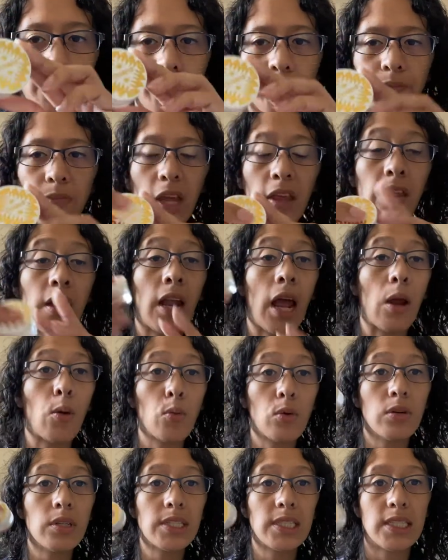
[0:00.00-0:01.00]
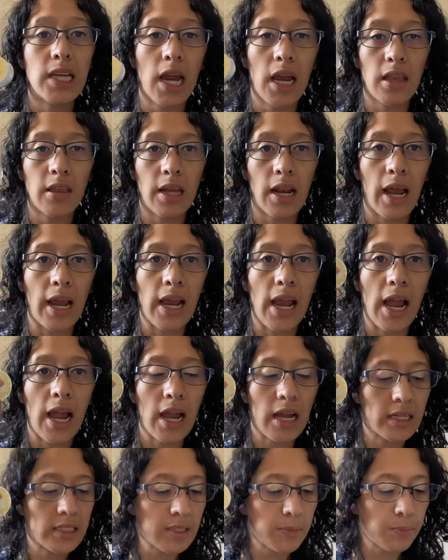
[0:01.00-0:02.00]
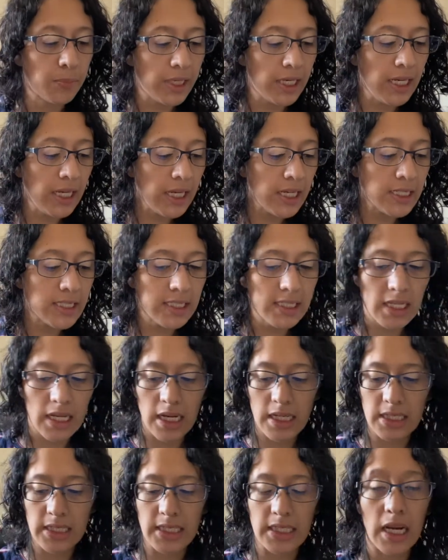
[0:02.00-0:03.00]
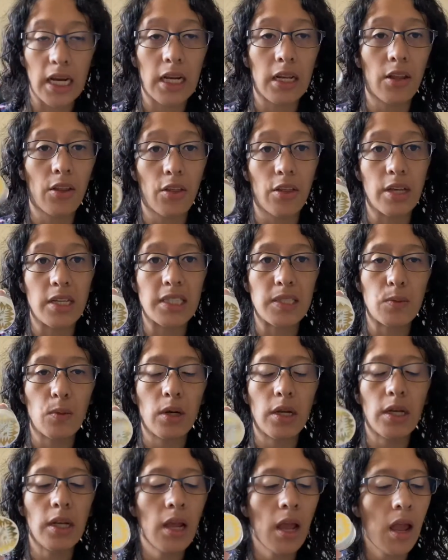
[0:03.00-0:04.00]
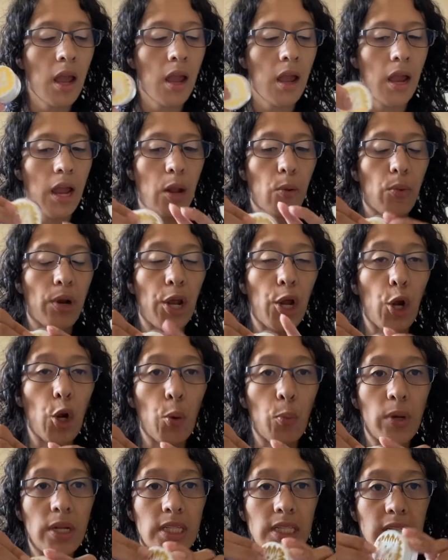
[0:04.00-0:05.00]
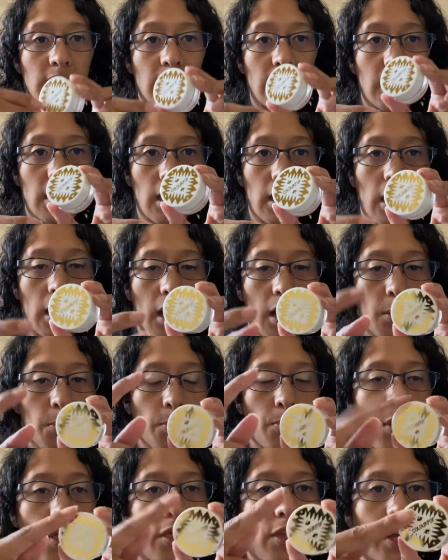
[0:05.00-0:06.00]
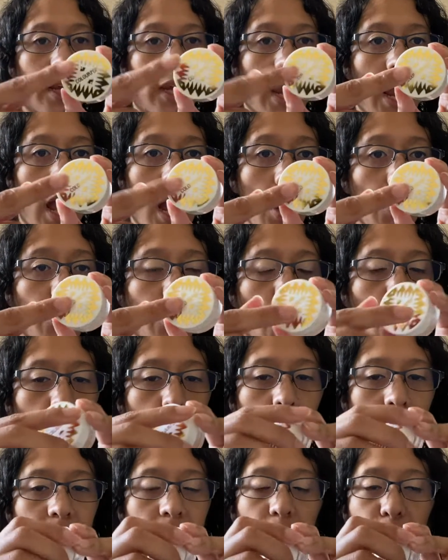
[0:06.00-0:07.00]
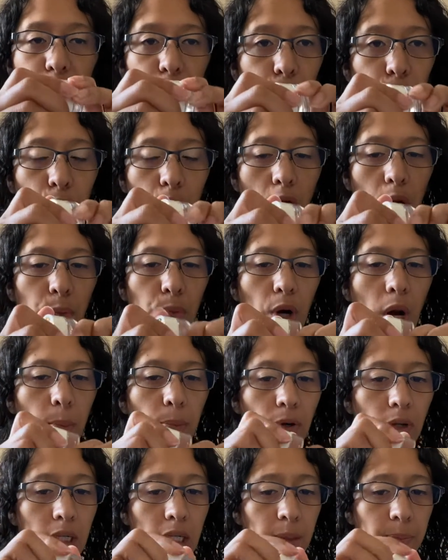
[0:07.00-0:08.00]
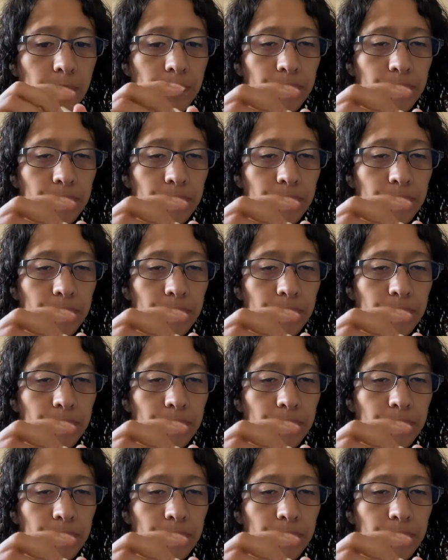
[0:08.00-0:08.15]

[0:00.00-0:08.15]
And then I will say that I had peeked inside this one, and when I opened it up, the cap wasn't screwed on properly.